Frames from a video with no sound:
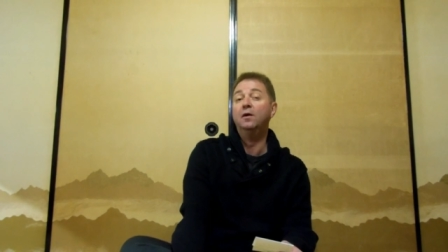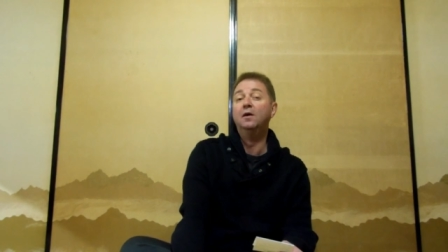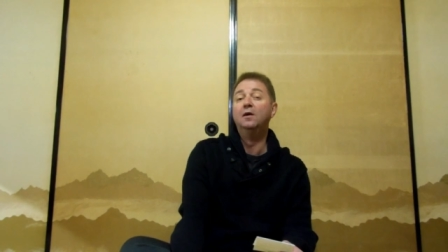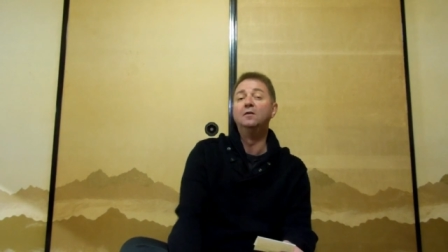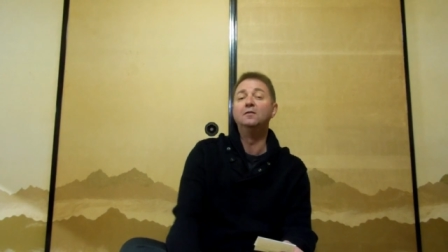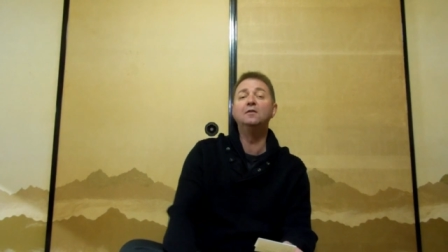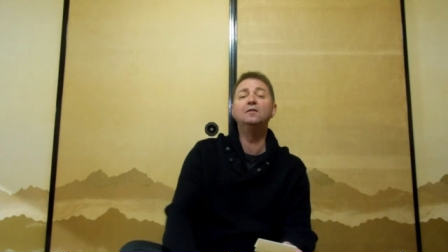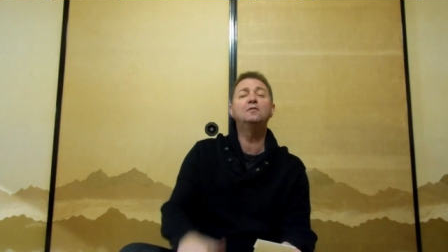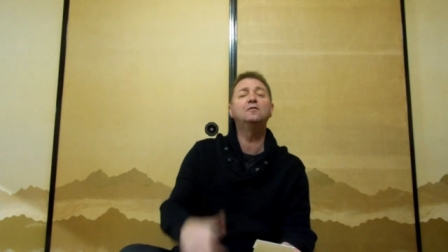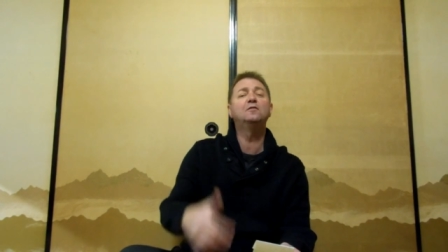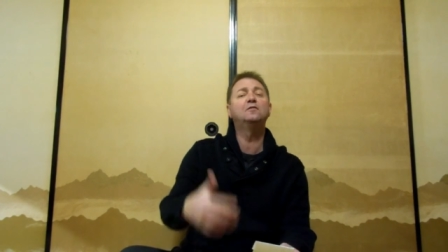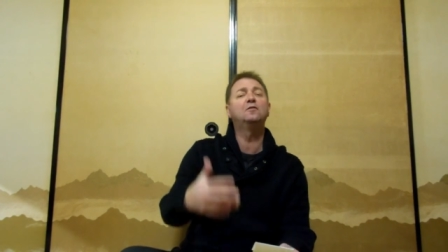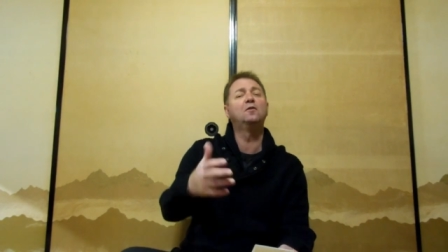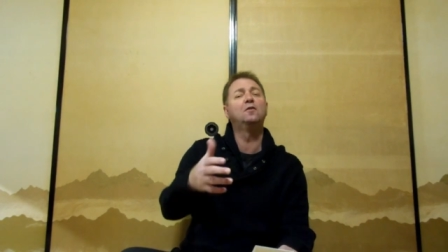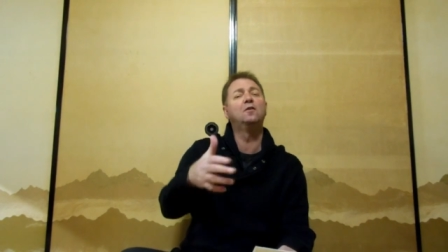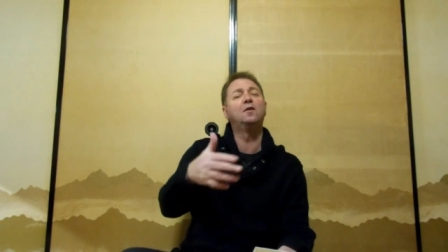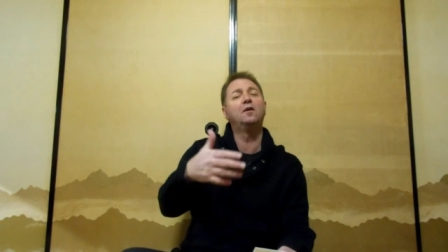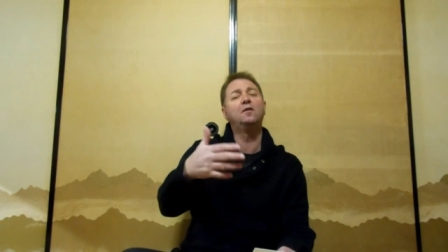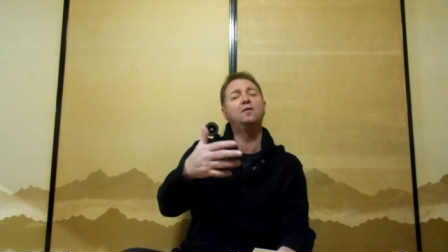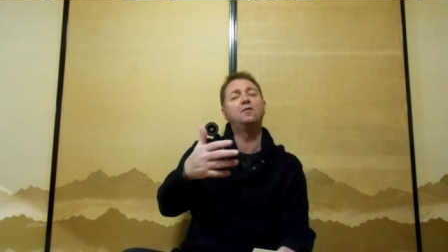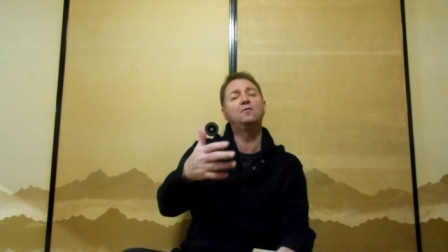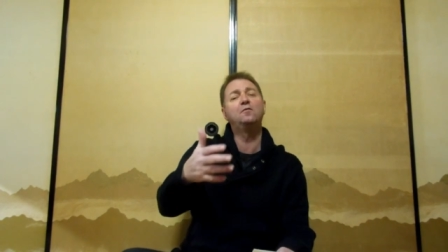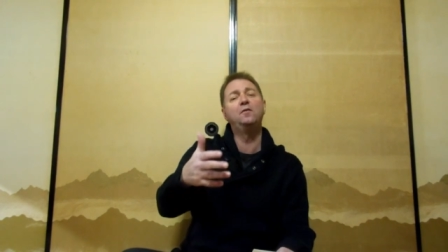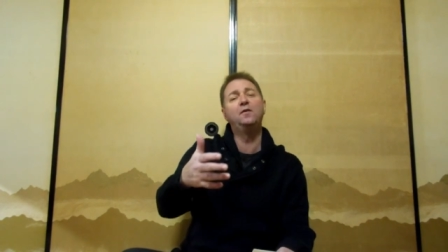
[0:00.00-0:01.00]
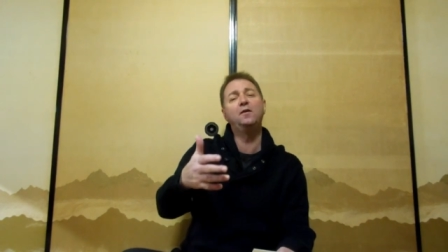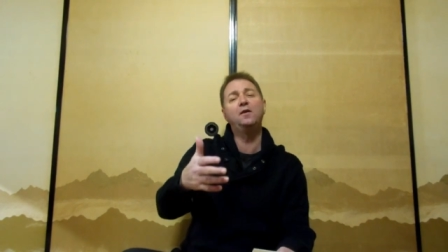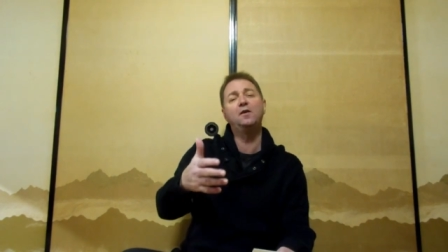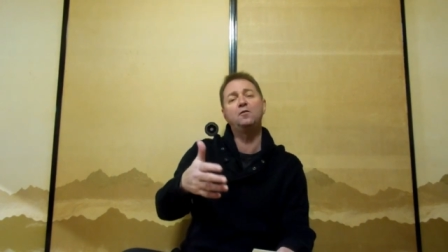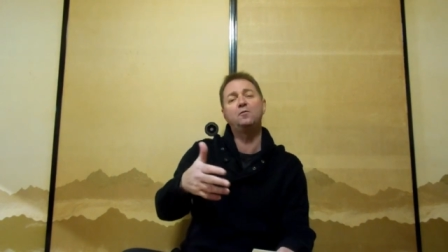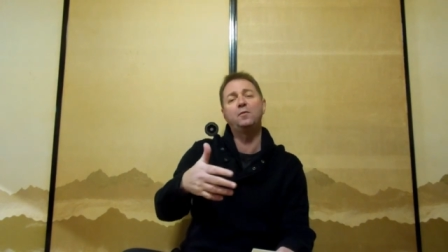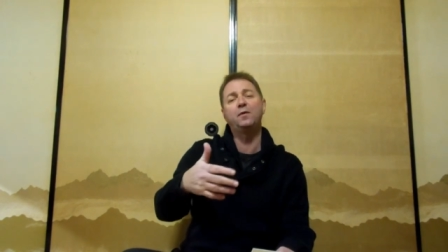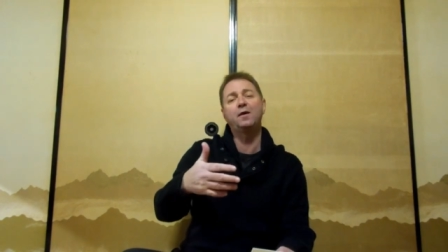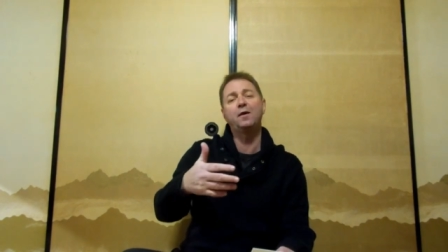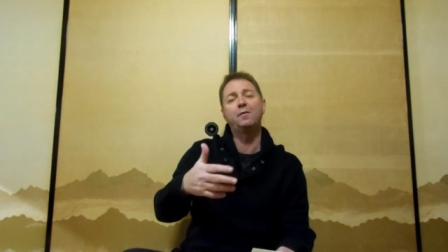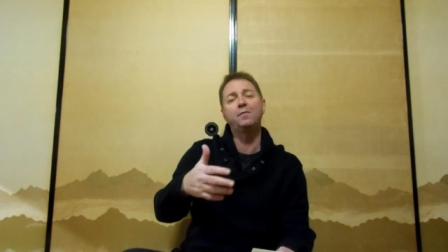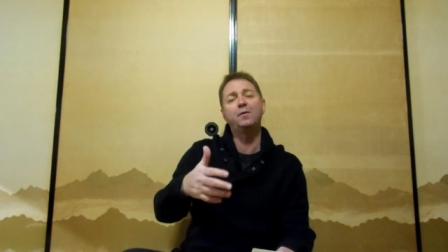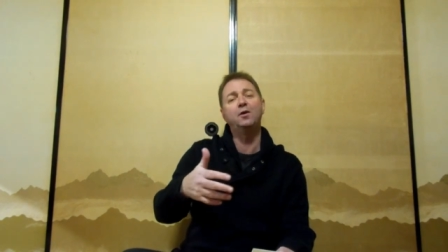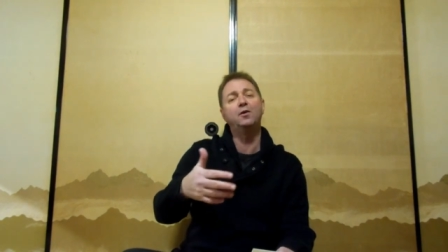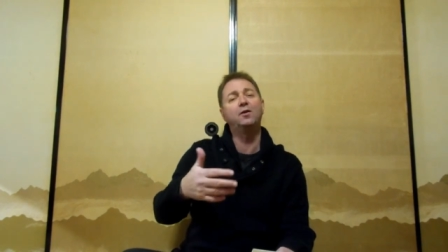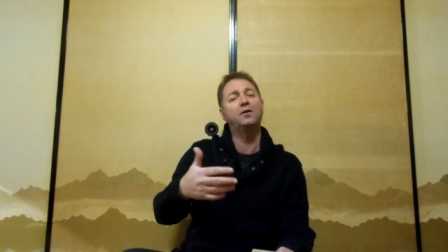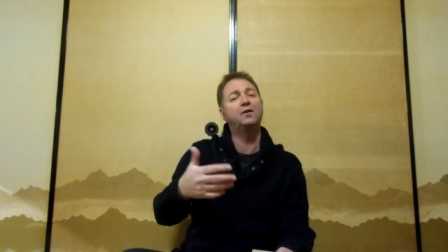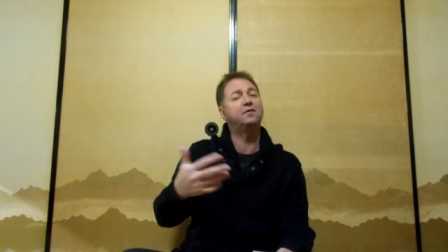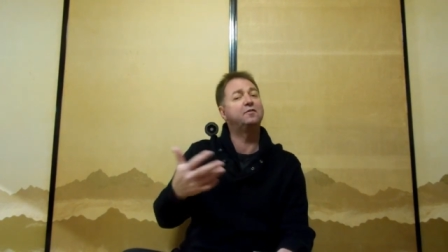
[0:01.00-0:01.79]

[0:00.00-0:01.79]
This is sort of like, this video is becoming like a